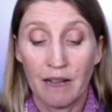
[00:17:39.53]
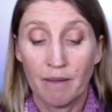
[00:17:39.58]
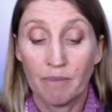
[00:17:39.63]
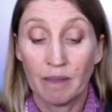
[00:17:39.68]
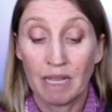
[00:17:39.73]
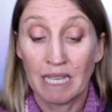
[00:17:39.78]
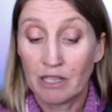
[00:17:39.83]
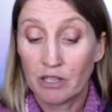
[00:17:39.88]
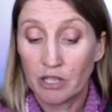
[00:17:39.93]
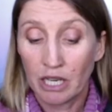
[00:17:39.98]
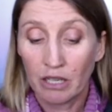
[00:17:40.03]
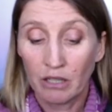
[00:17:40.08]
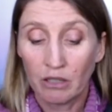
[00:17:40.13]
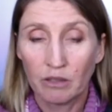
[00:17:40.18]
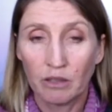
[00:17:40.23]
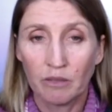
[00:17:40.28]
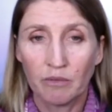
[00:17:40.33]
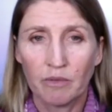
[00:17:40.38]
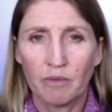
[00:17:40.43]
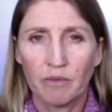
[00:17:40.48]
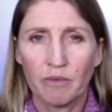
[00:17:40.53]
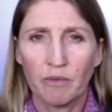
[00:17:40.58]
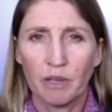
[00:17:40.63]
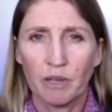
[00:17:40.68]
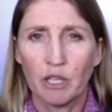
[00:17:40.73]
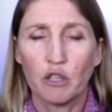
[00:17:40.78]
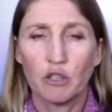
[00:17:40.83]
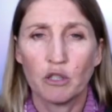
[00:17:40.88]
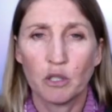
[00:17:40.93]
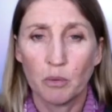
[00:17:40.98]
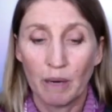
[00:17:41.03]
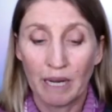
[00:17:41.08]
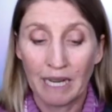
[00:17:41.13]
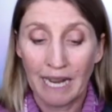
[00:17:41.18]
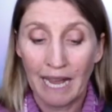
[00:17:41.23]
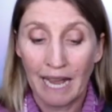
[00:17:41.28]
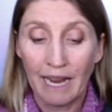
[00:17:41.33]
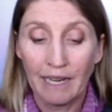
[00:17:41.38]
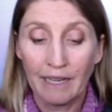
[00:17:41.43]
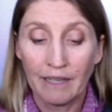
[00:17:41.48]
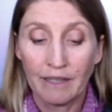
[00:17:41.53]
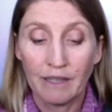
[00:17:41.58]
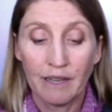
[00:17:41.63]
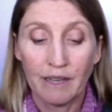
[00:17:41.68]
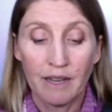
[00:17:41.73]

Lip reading: the gel Renew 28.